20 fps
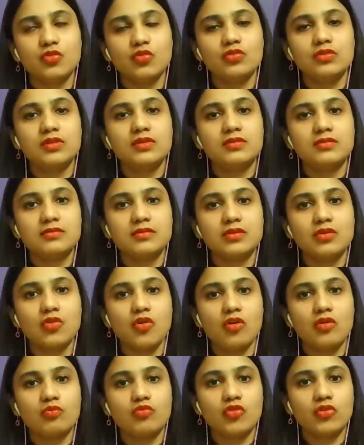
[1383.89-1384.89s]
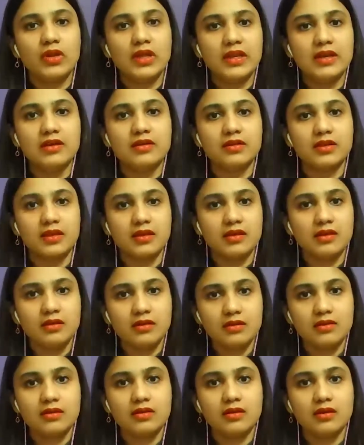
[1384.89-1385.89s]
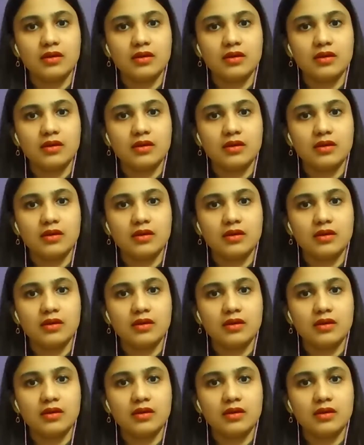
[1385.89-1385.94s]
Jyotish is a lot more intricate